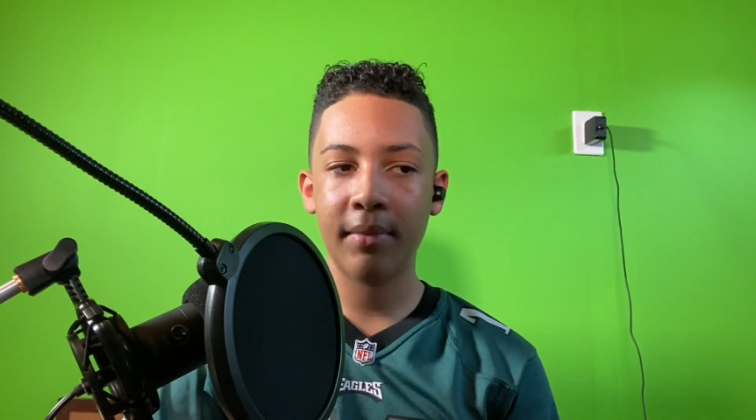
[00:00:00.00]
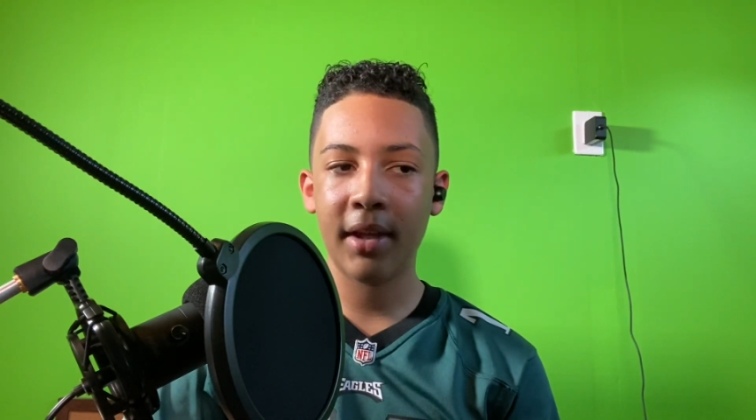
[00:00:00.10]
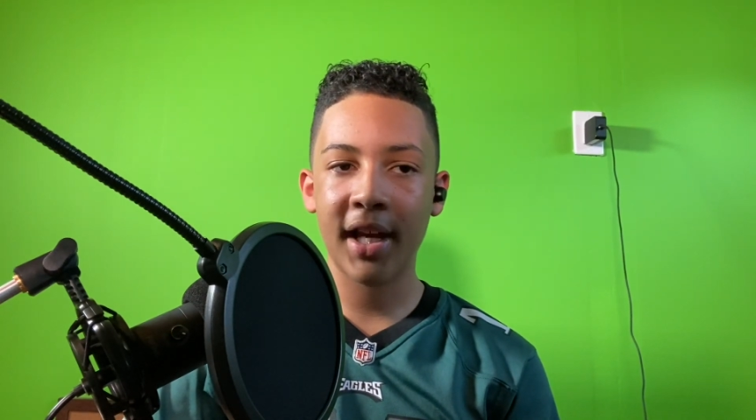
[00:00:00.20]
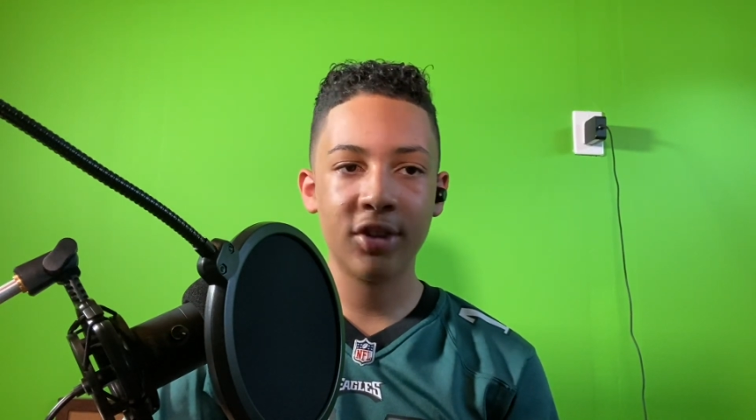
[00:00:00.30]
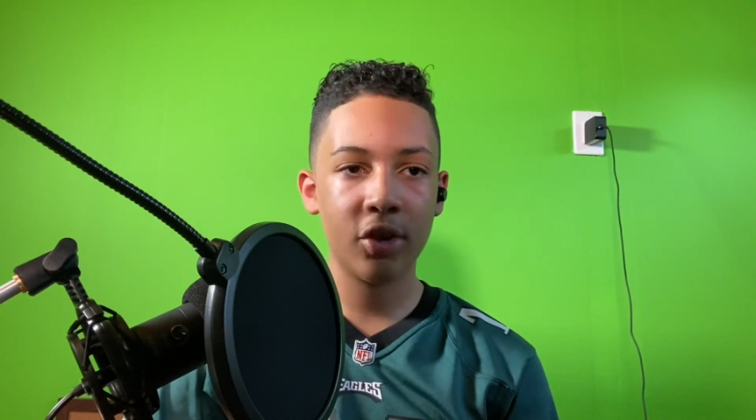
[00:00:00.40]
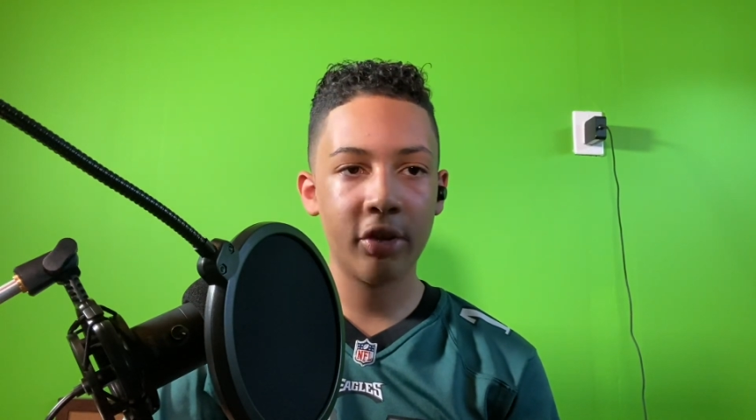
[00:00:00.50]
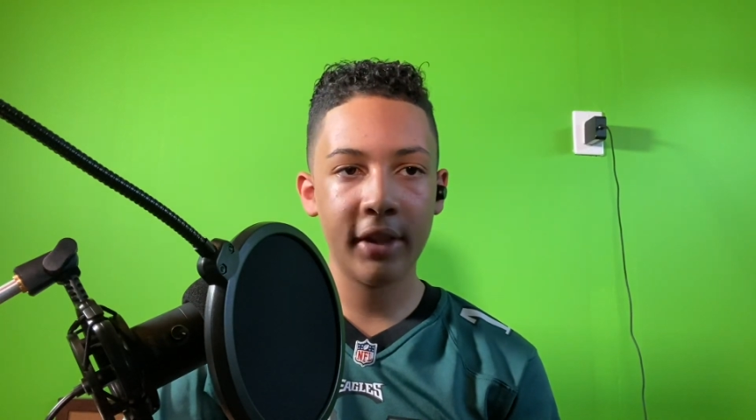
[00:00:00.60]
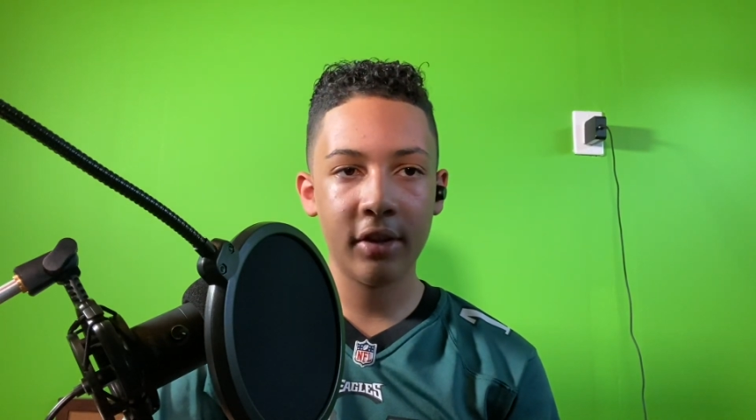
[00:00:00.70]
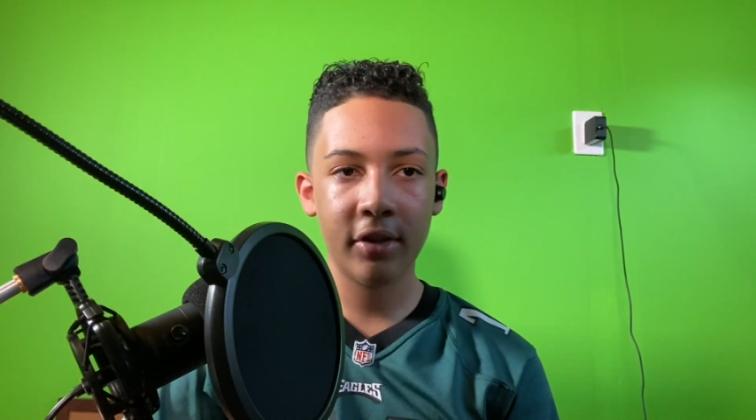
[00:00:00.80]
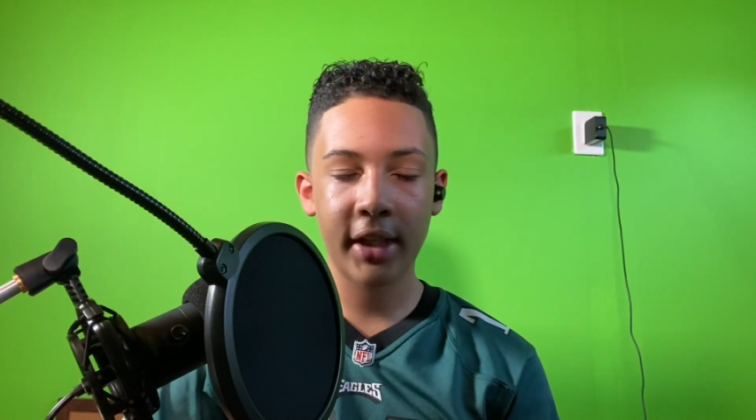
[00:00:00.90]
the
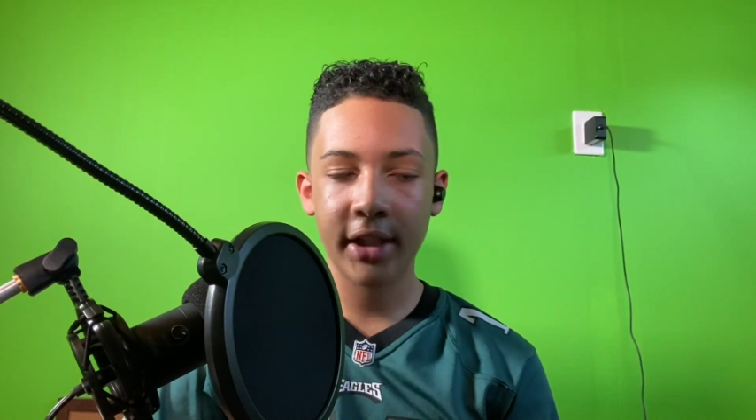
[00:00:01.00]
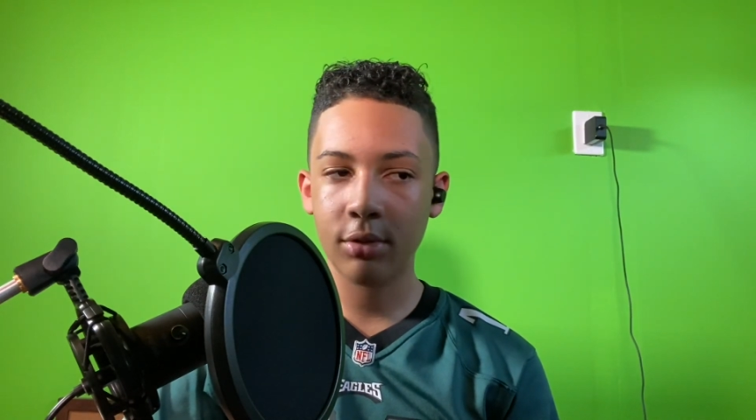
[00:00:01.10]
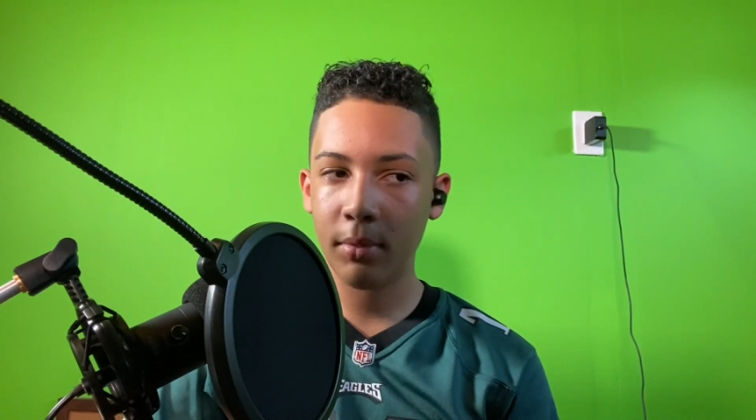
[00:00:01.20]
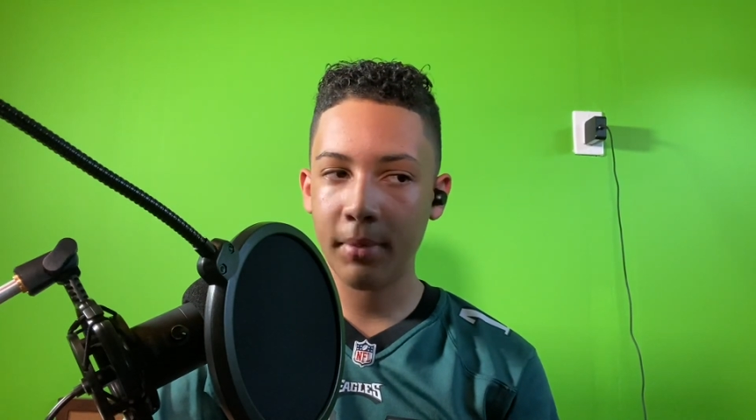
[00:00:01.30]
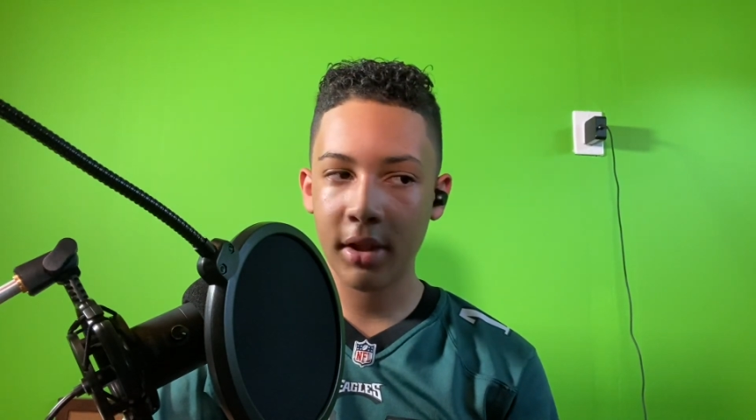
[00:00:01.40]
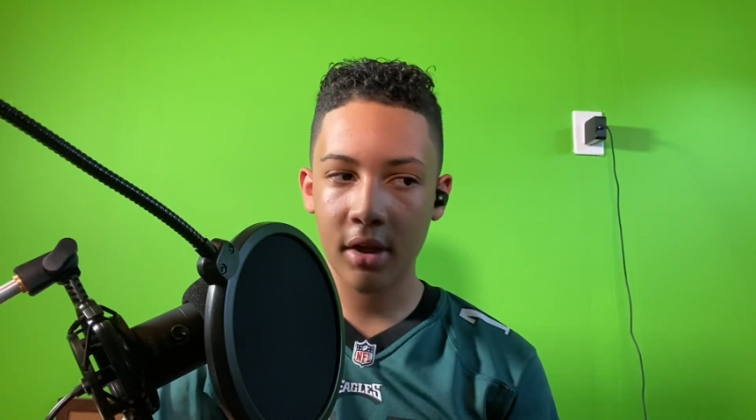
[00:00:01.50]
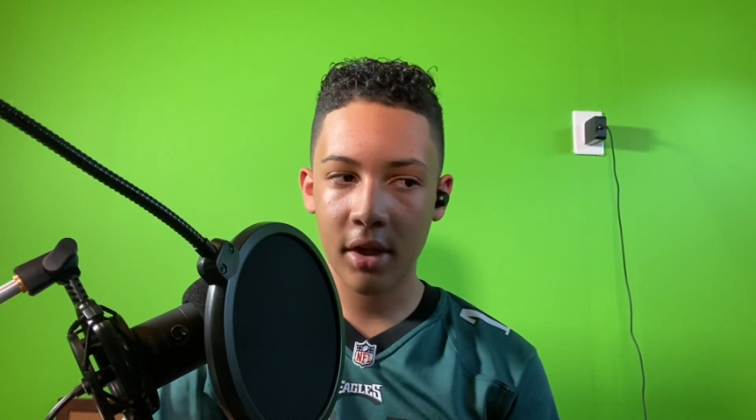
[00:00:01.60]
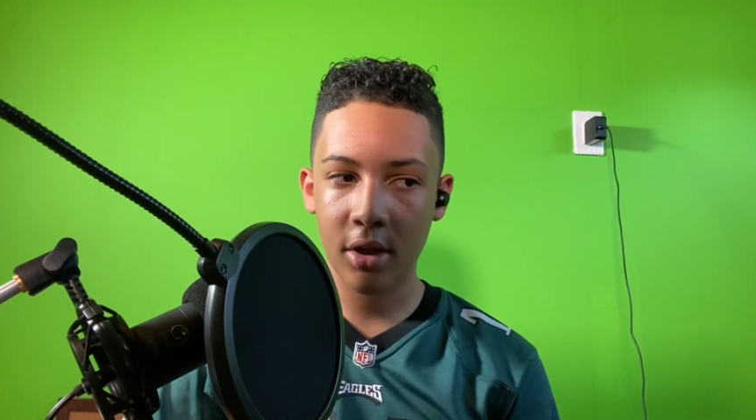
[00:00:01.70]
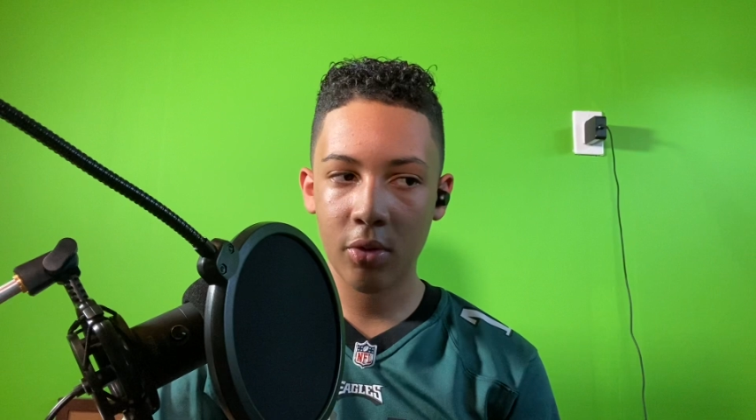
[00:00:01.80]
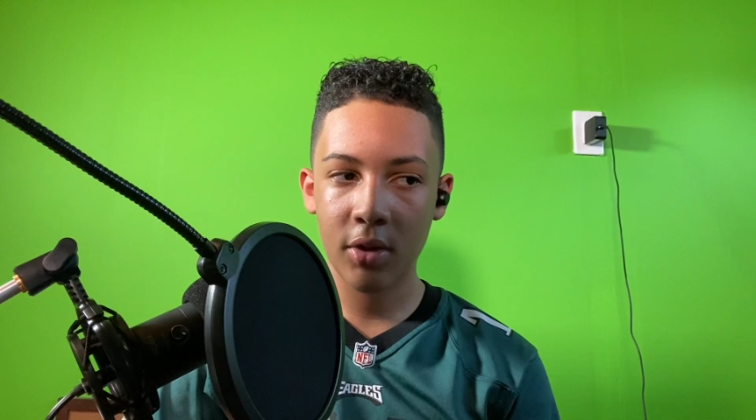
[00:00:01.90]
extracurricular, the answer would be
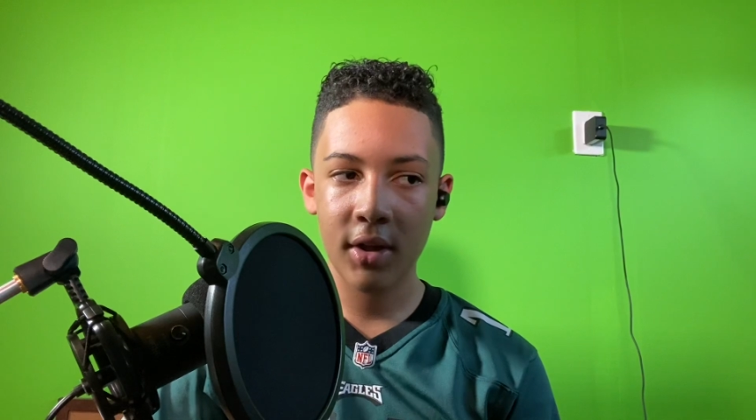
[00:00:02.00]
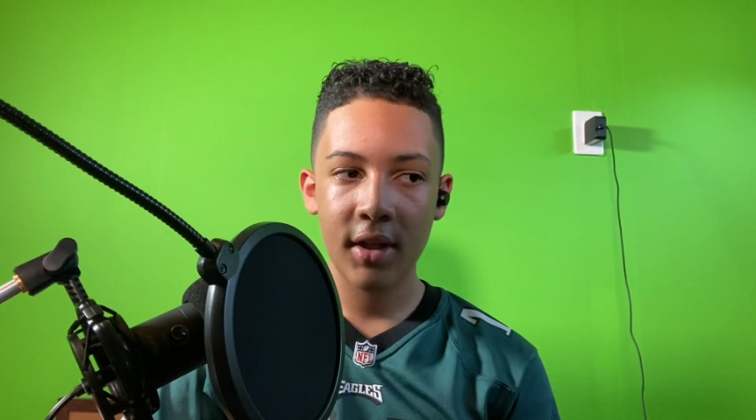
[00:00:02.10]
no.